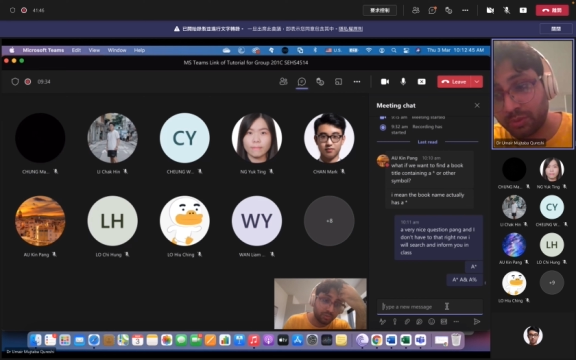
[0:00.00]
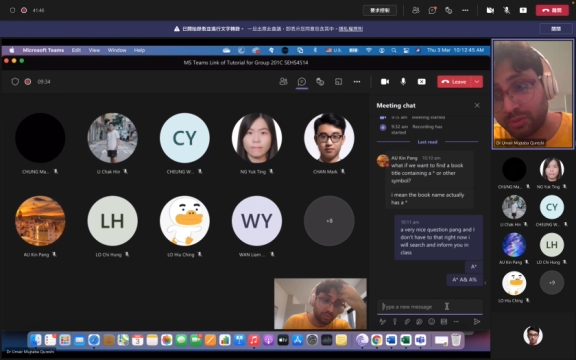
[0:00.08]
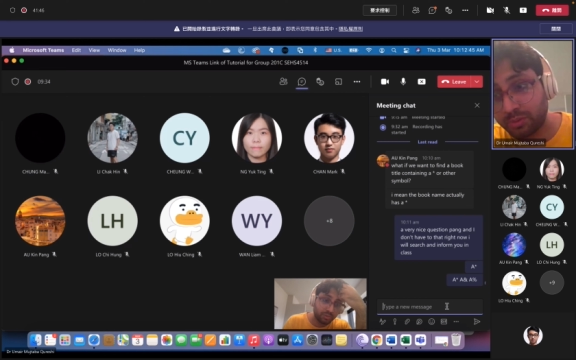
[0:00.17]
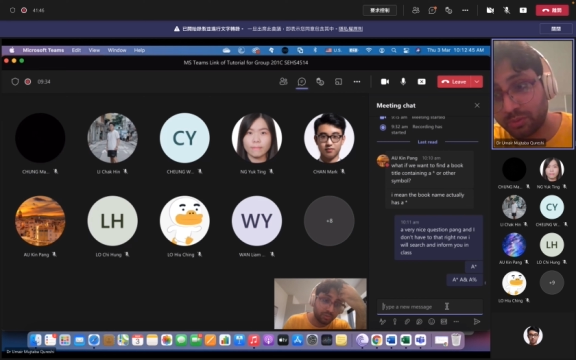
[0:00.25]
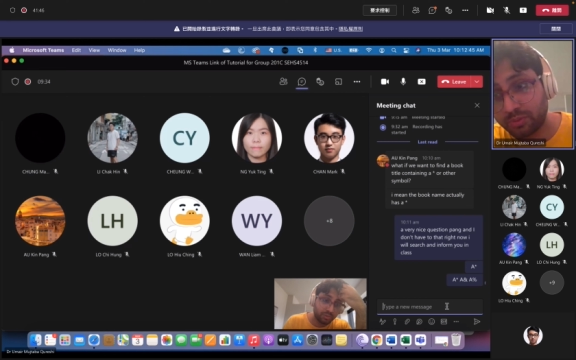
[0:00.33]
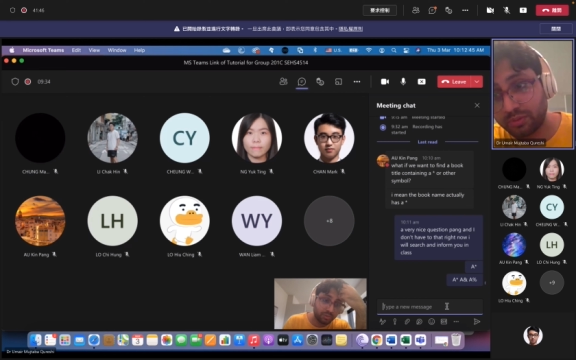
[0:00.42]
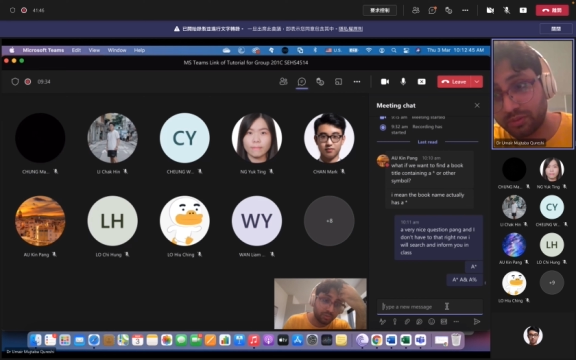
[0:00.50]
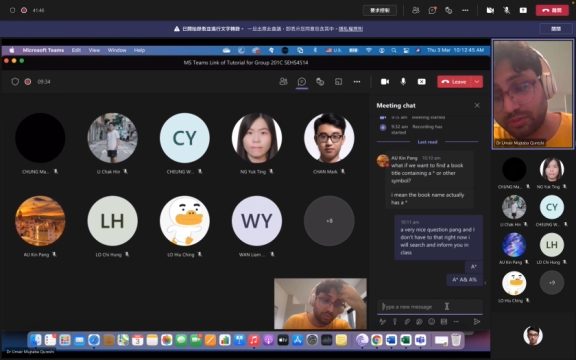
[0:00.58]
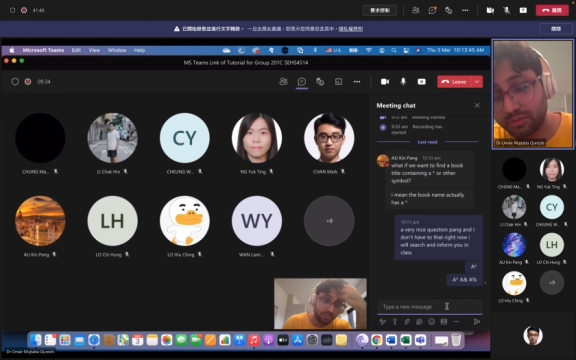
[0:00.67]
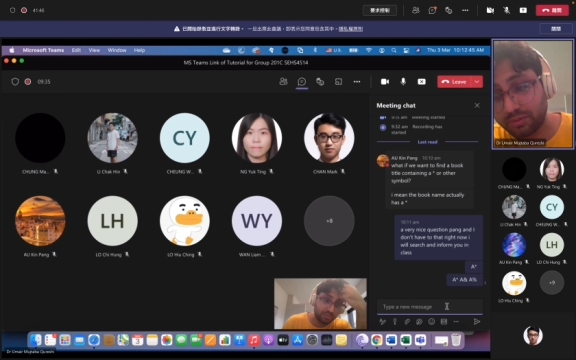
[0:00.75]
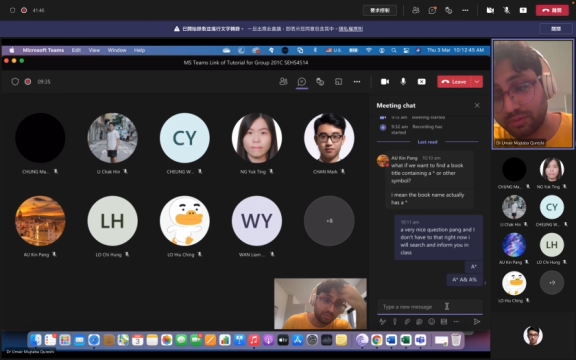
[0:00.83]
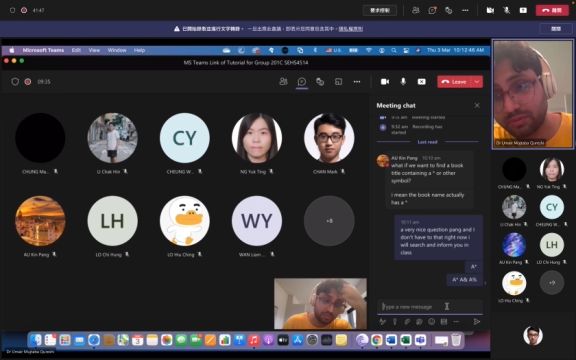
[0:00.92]
there was
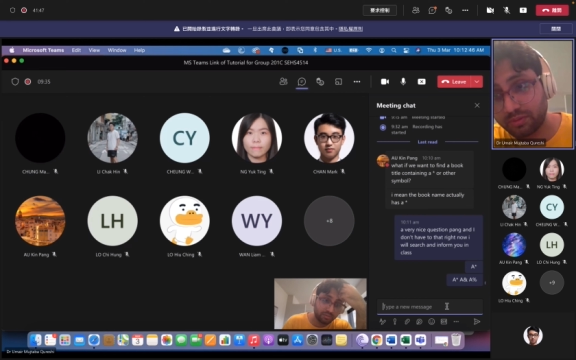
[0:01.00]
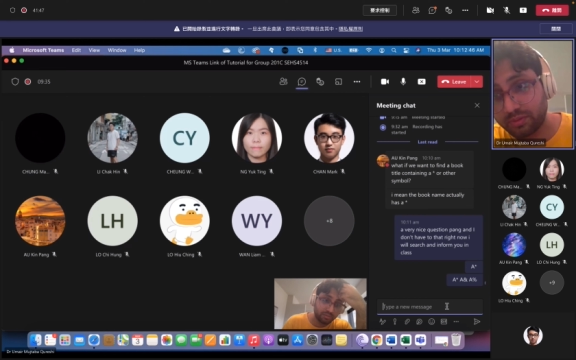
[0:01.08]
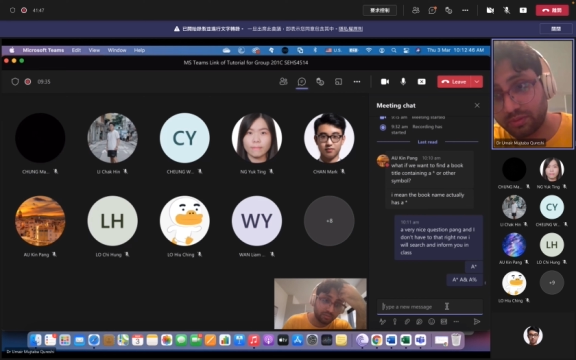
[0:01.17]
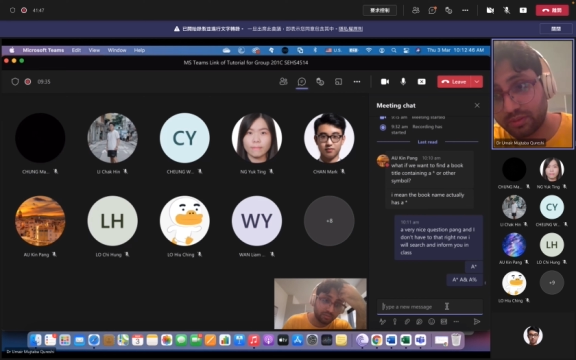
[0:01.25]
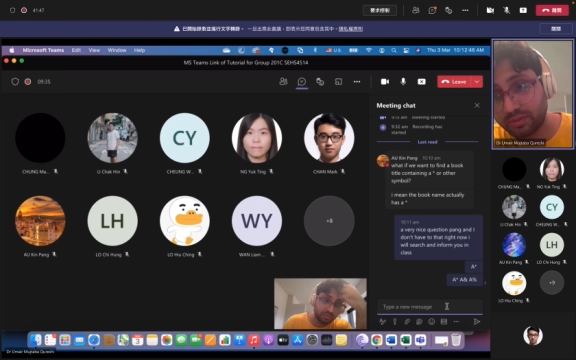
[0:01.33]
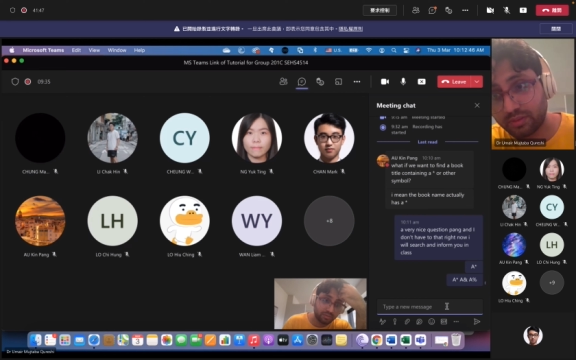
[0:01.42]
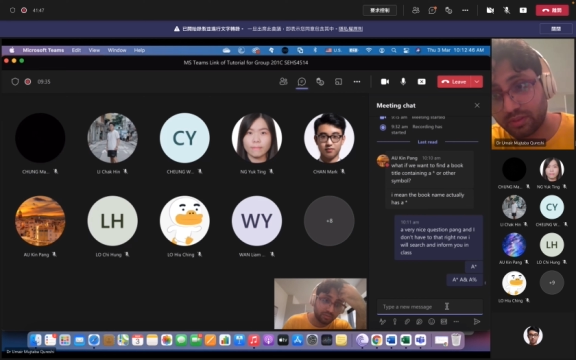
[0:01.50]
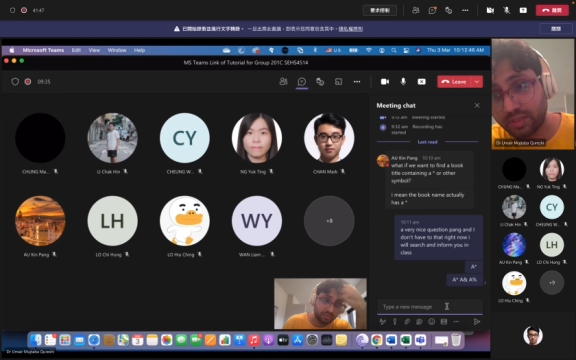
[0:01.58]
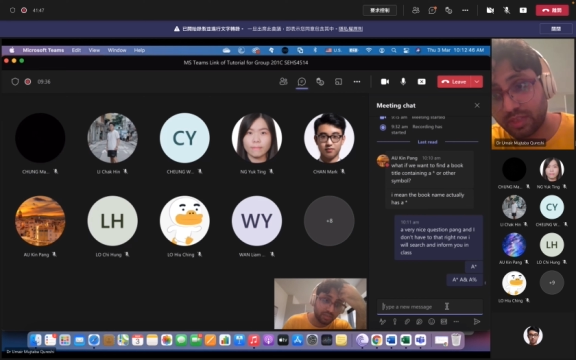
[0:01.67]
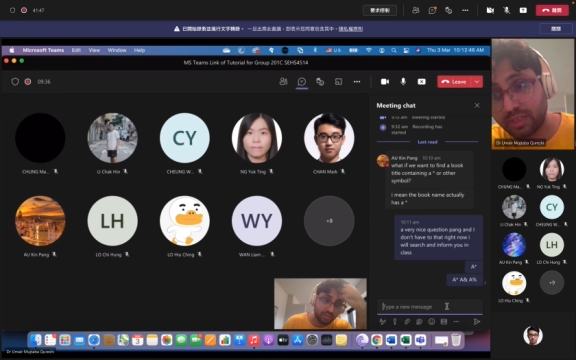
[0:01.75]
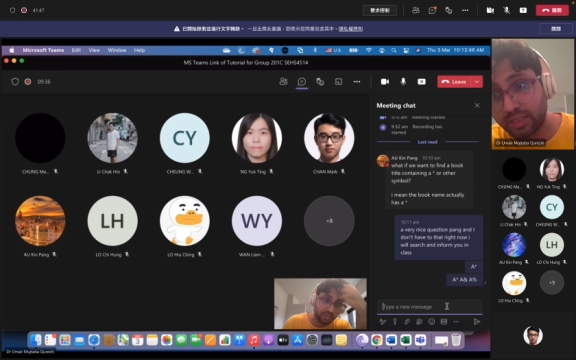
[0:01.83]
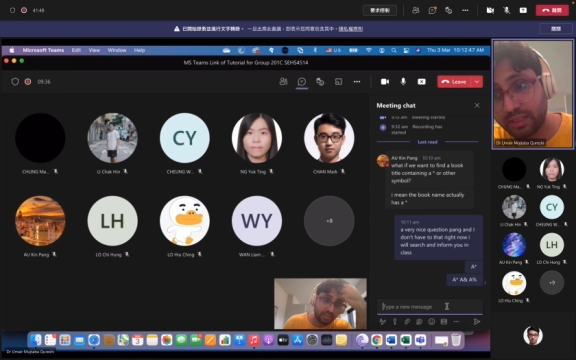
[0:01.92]

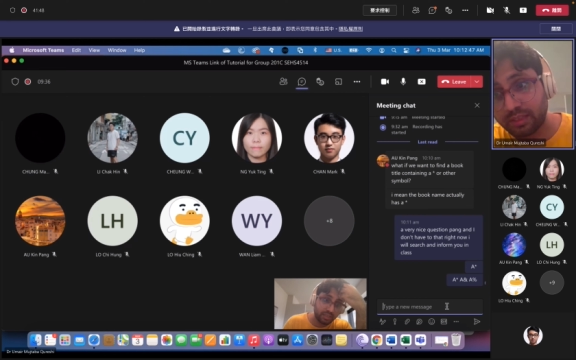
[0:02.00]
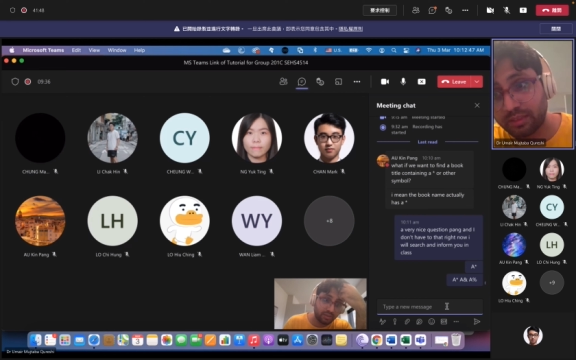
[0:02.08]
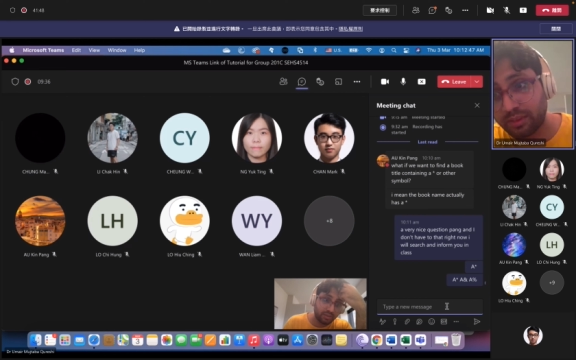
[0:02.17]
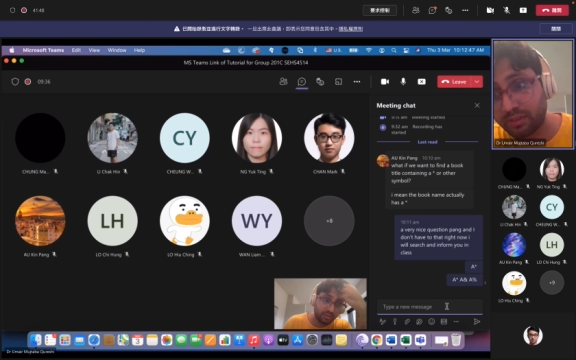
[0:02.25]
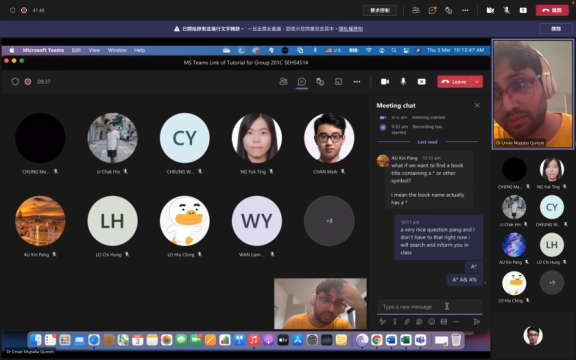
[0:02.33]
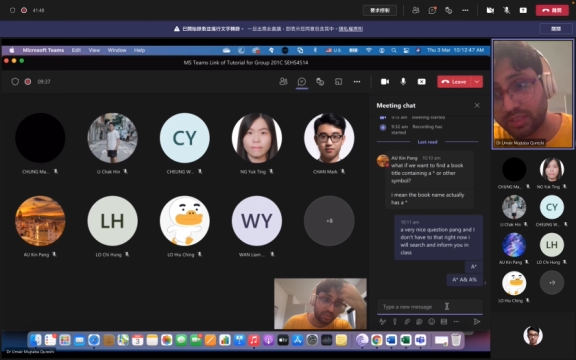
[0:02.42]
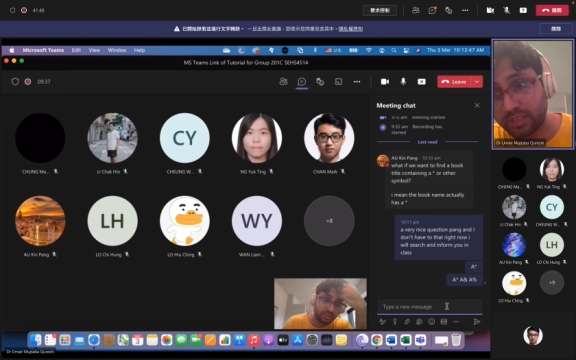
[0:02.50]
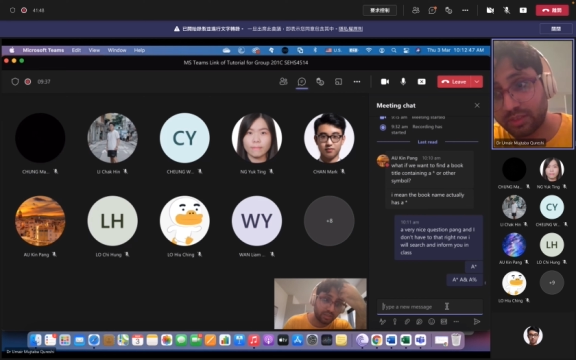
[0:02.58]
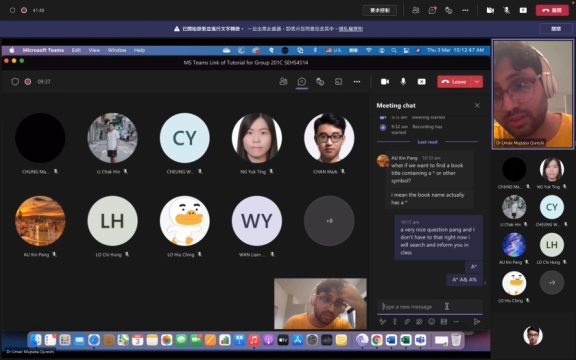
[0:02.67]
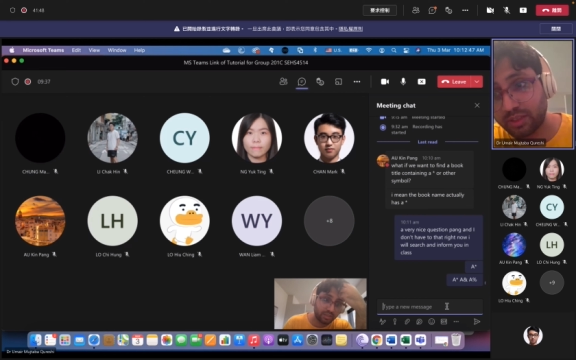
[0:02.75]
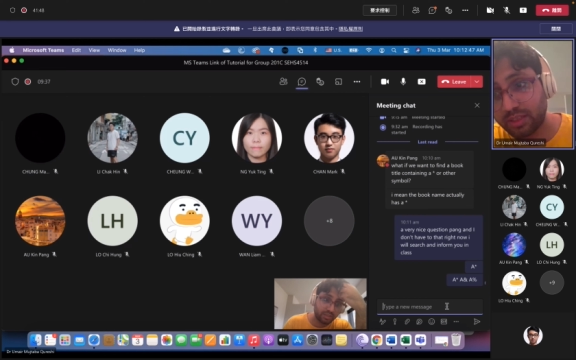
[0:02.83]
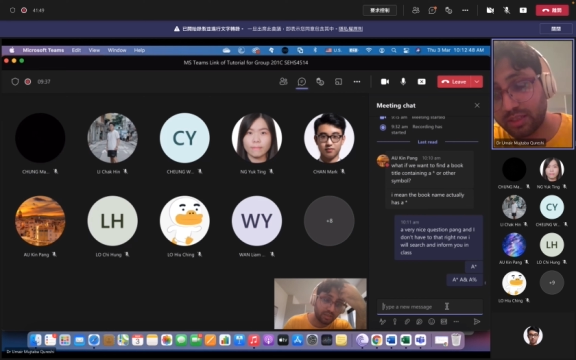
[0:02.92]
nothing
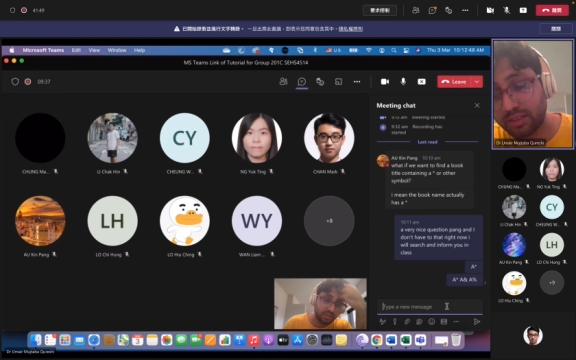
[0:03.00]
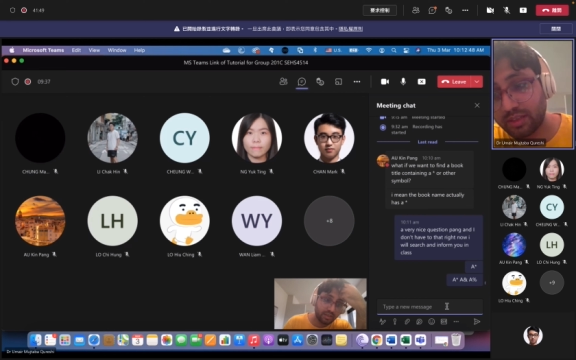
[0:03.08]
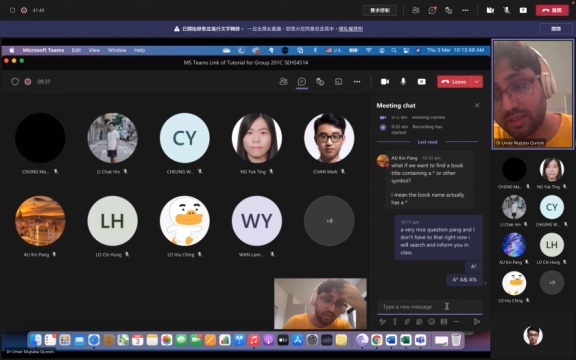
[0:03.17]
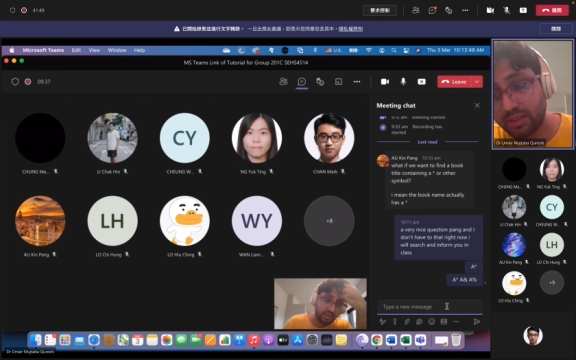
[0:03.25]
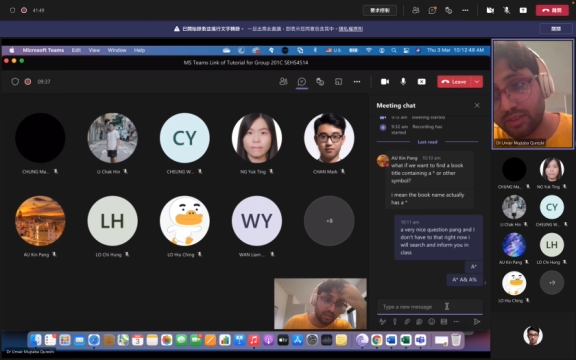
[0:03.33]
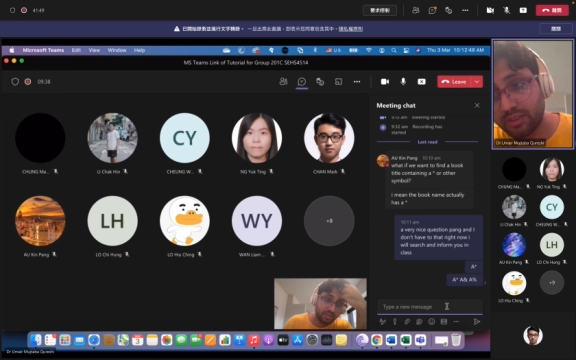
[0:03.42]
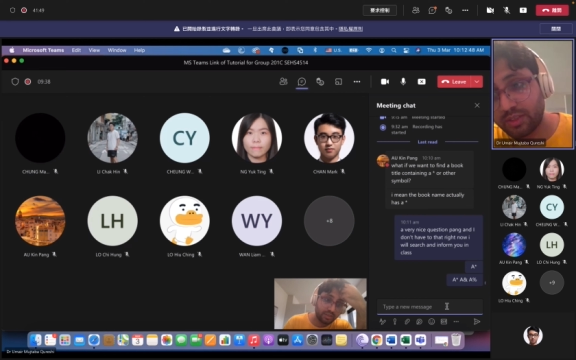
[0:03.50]
of this sort.